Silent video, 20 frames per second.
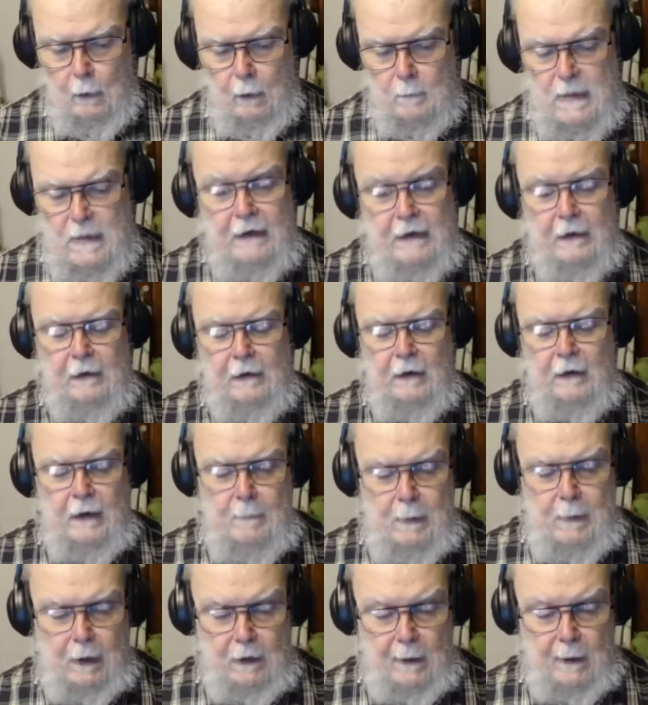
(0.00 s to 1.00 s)
immediately
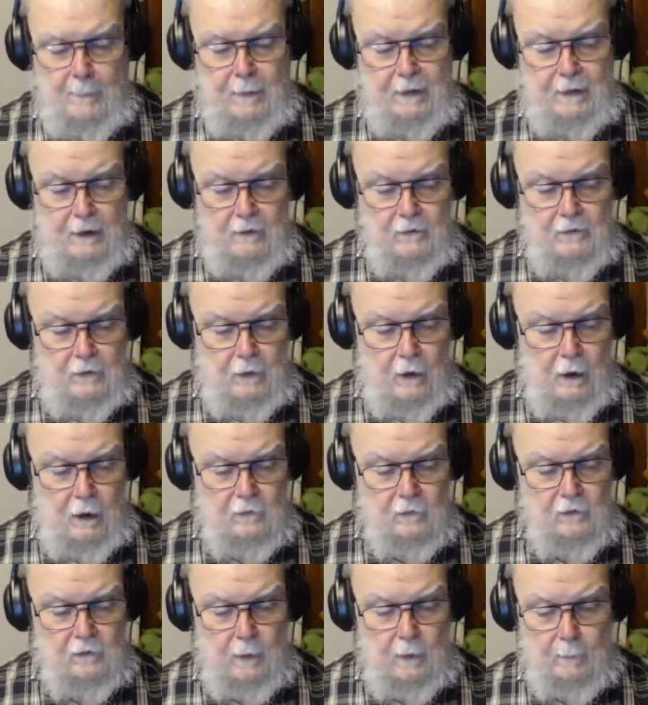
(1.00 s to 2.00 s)
butt up against the
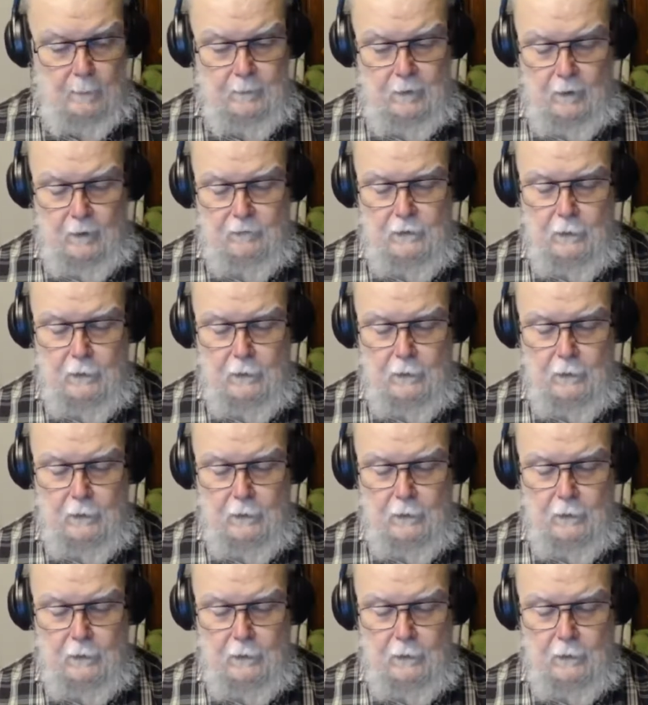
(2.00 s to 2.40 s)
concept of,